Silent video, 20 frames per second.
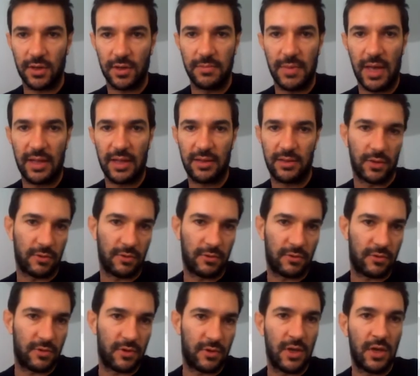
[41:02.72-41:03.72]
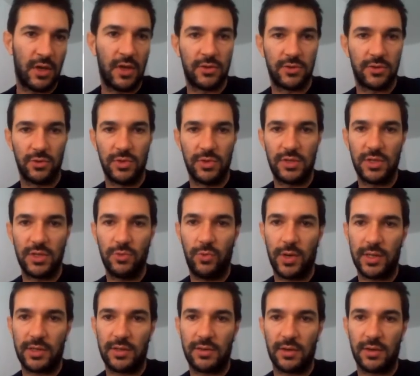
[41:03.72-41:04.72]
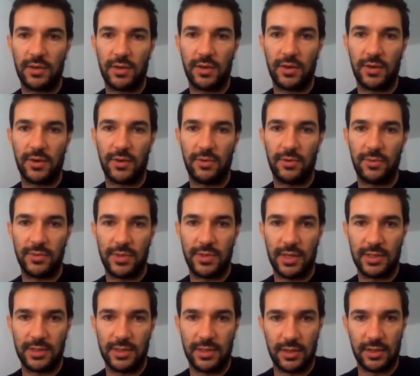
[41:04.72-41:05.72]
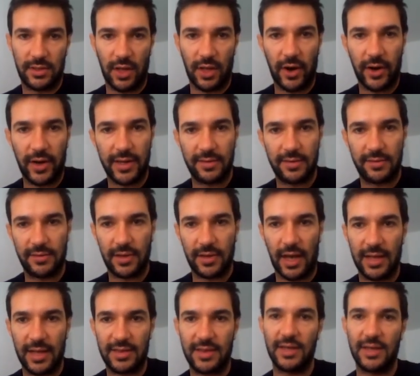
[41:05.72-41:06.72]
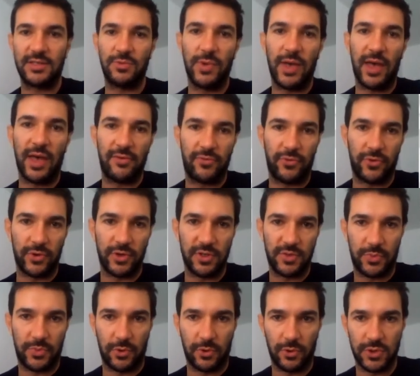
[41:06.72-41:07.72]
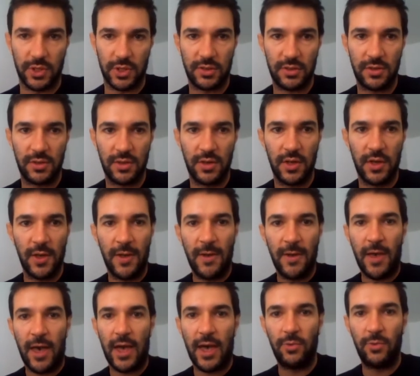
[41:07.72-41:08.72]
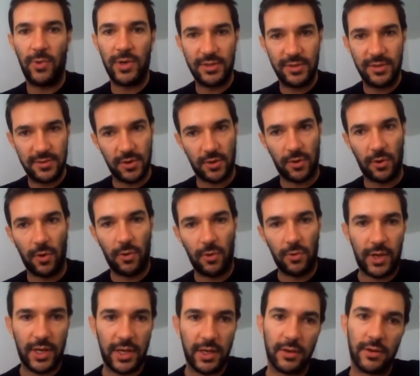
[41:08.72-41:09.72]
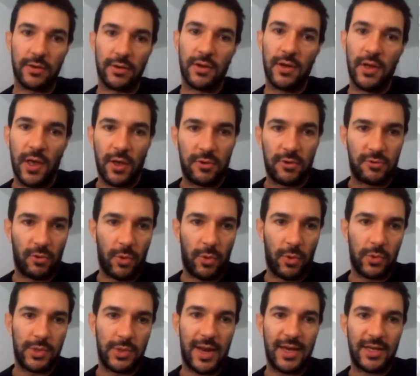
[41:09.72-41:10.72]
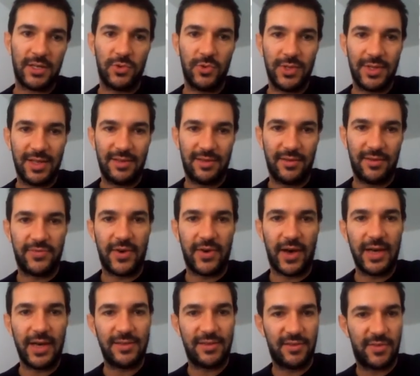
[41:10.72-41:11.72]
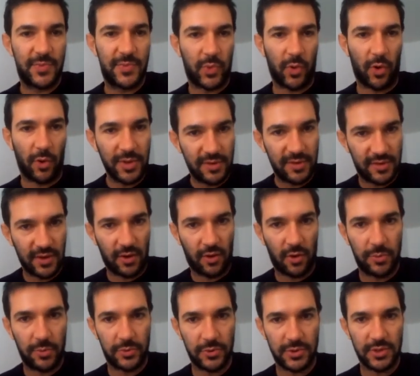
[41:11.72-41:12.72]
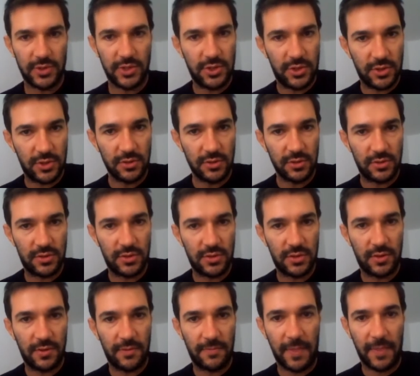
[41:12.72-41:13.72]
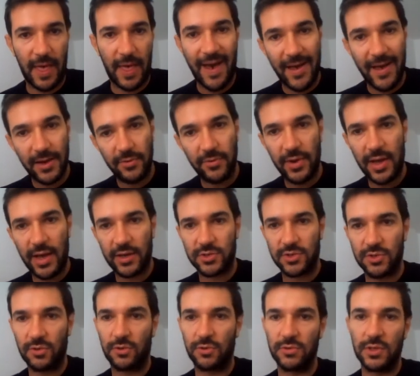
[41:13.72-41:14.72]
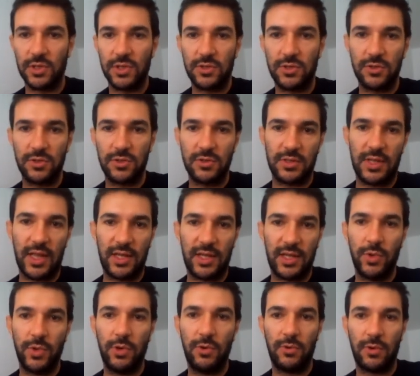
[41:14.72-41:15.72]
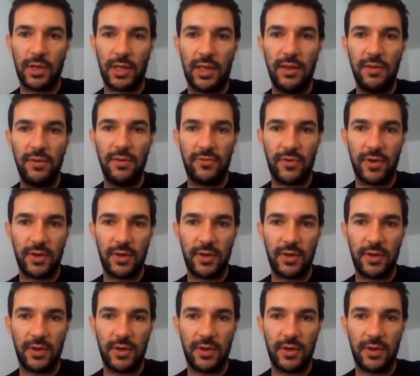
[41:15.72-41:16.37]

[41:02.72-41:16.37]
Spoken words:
metals. So this is what the target catalyst we have for this project. And what is the goal here? So we would like to identify these promising compositions and reaction conditions that will give